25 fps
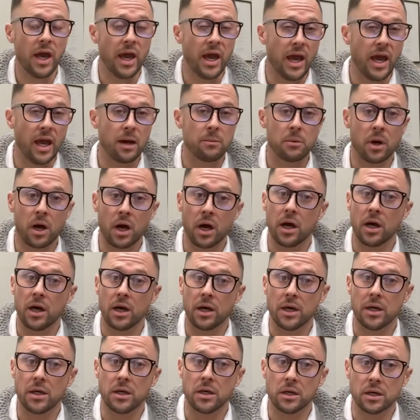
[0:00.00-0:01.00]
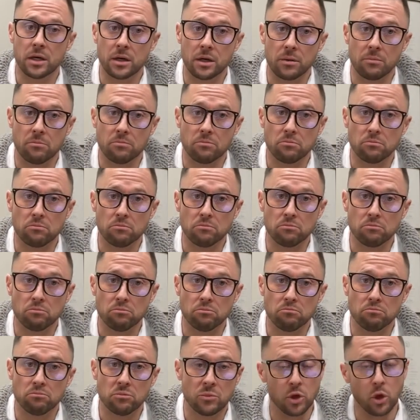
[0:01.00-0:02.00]
Am I,
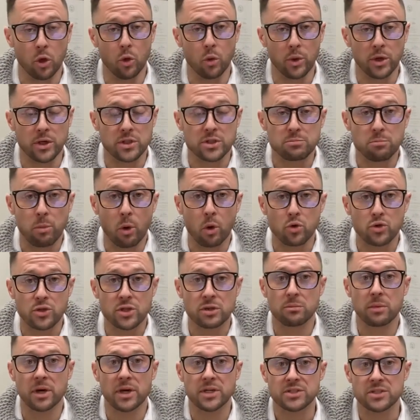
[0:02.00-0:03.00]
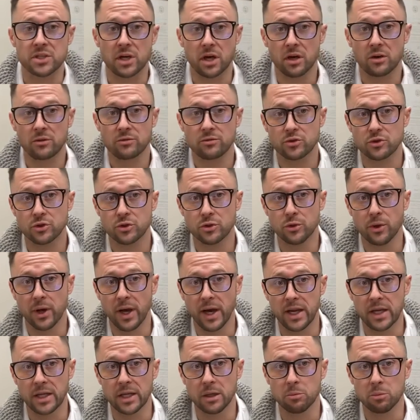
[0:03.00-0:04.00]
exposing myself to
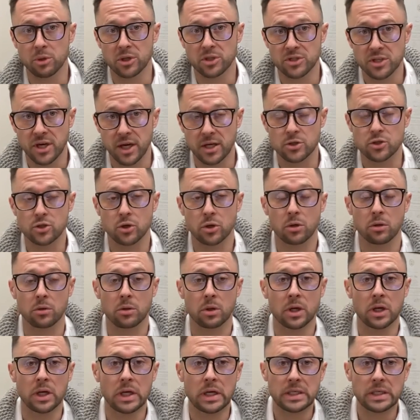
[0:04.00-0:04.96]
any potential